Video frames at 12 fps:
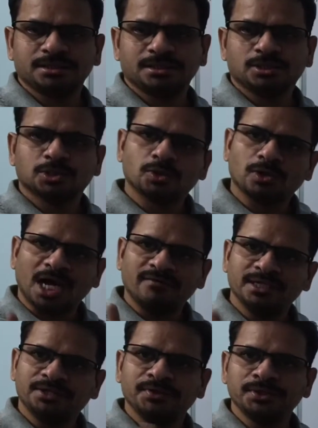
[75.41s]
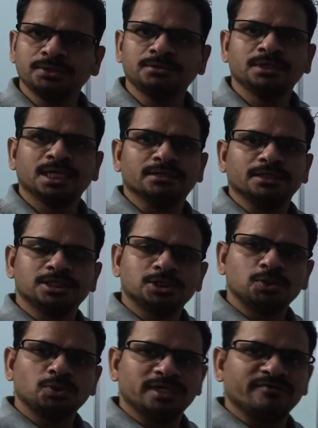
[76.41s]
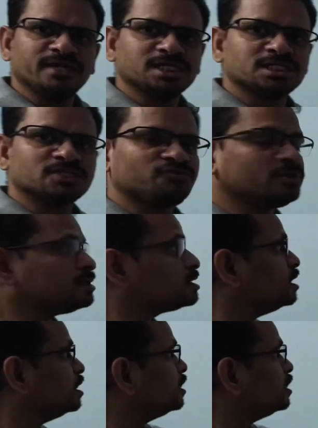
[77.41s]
So I will give you these two definitions for